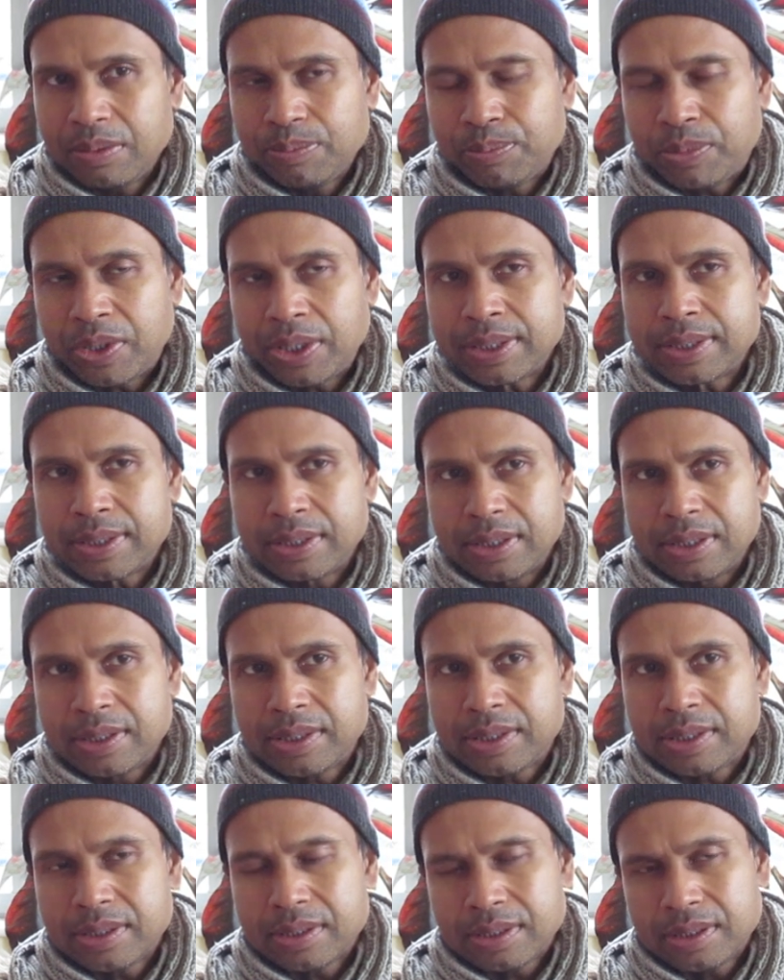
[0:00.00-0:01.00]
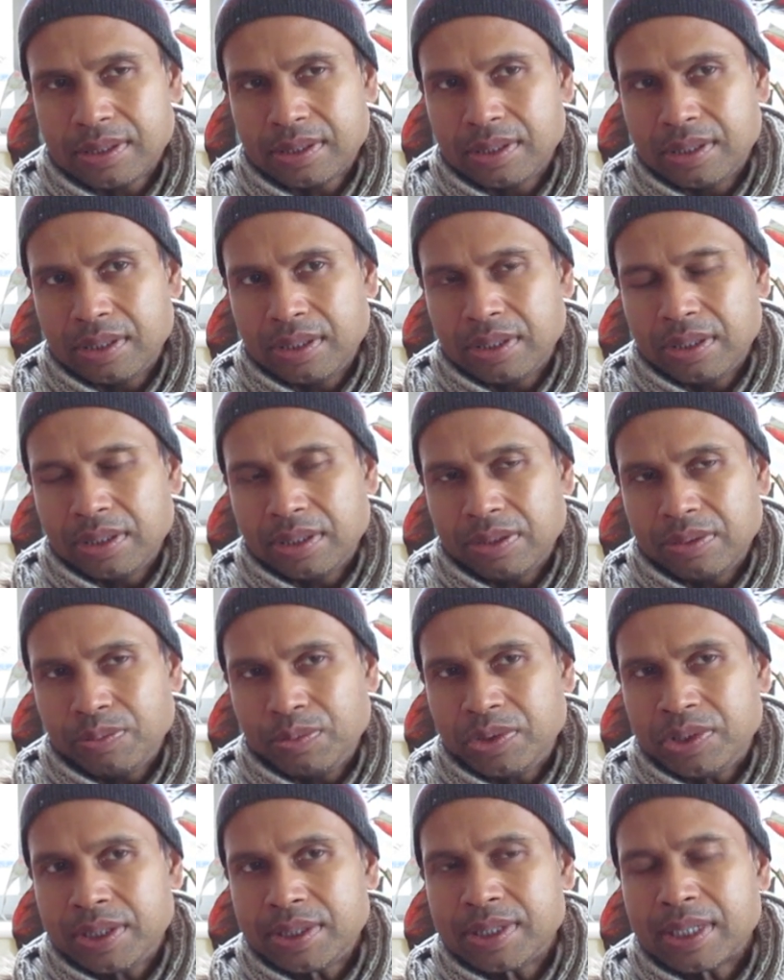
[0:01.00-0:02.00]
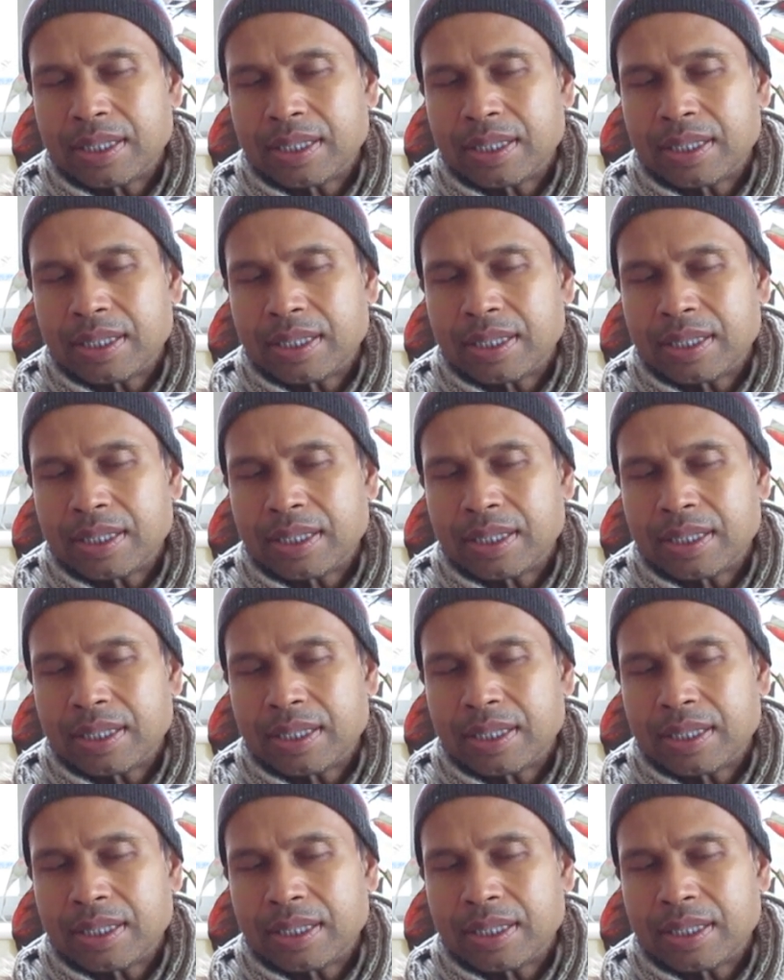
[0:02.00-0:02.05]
presence, which is